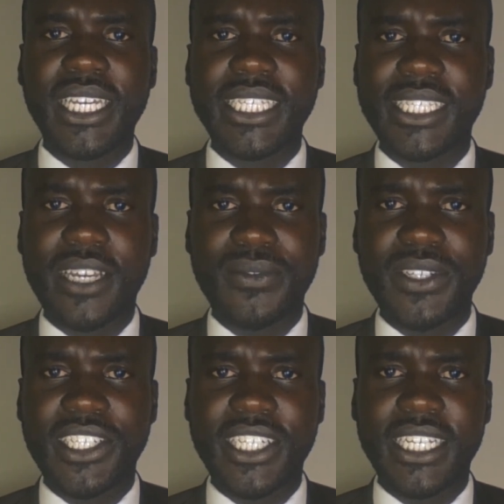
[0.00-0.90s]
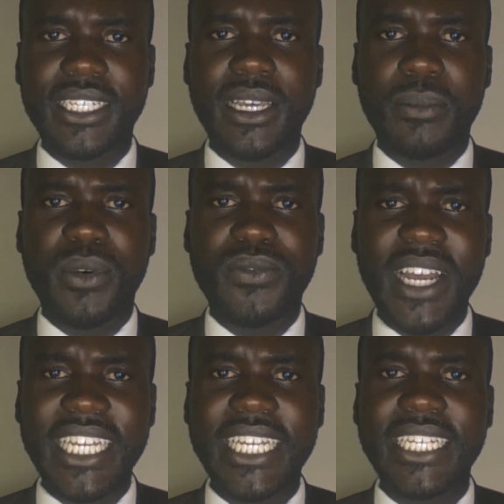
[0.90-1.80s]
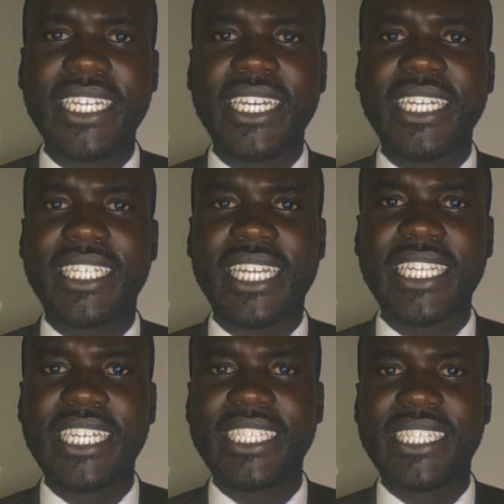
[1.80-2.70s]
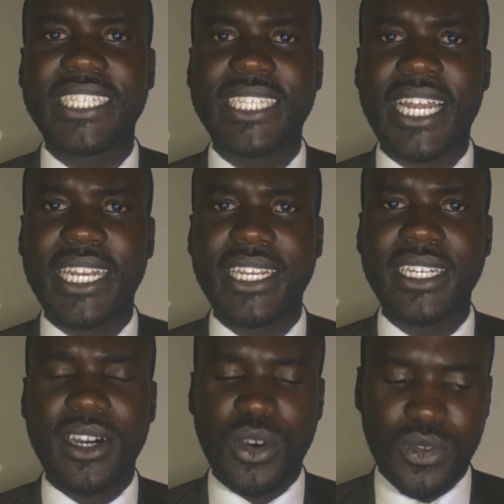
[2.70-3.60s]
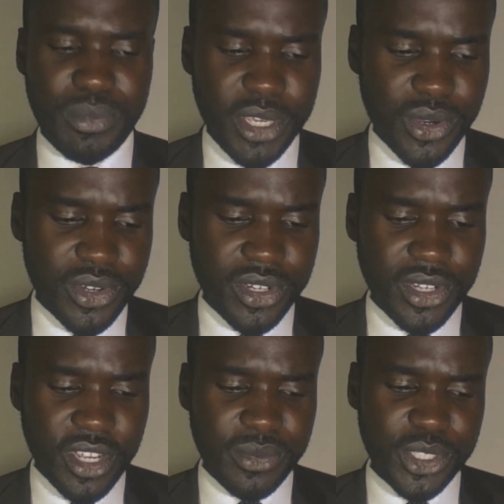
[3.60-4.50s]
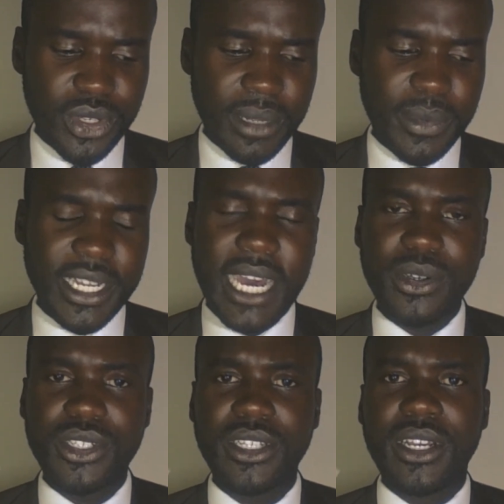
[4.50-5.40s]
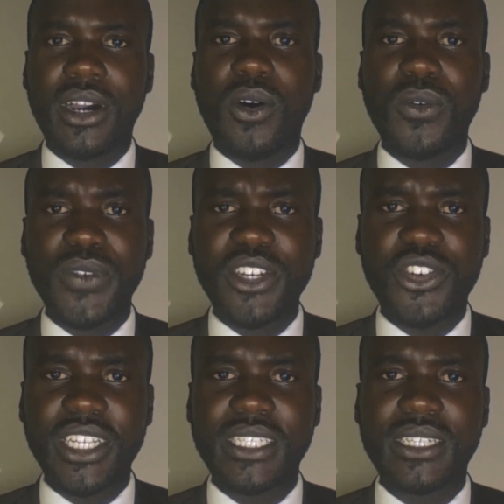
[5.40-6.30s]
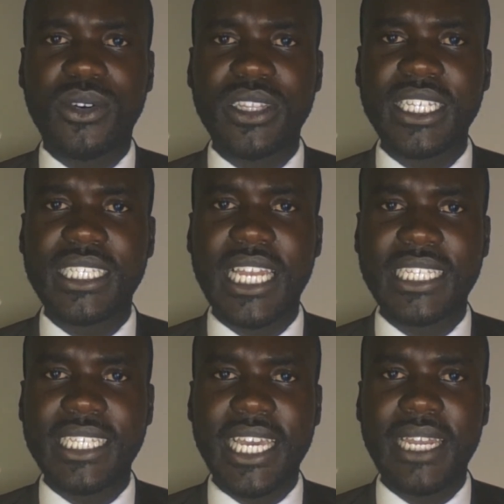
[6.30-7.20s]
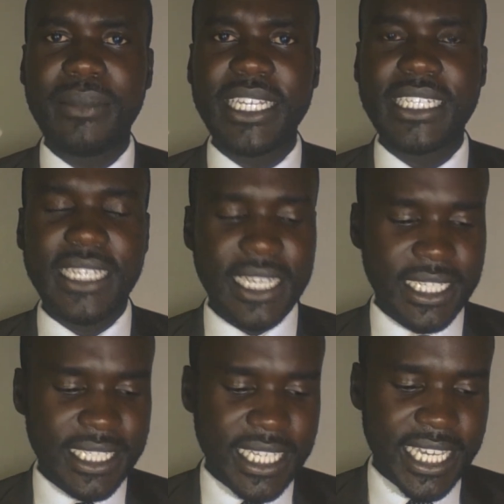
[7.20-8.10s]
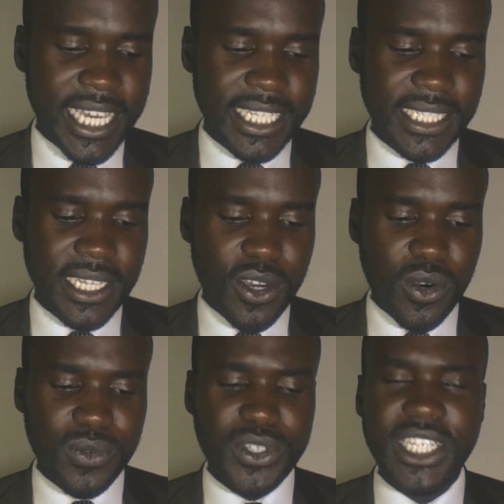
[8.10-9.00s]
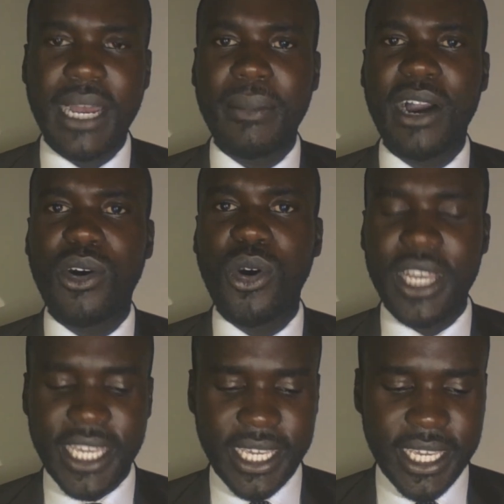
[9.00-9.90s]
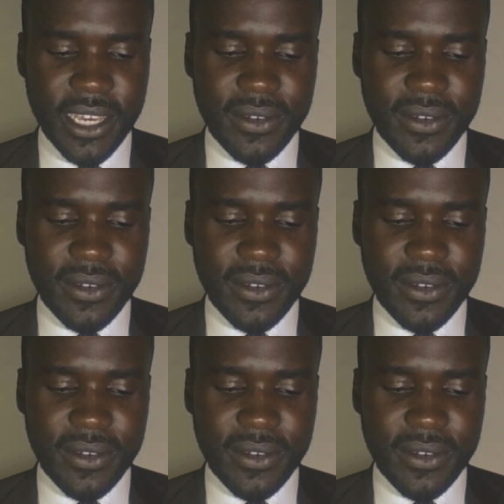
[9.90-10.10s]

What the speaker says: is sufficient, provided it attains the standard of beyond reasonable doubt. Of interest on this last element is the case of Shamakoki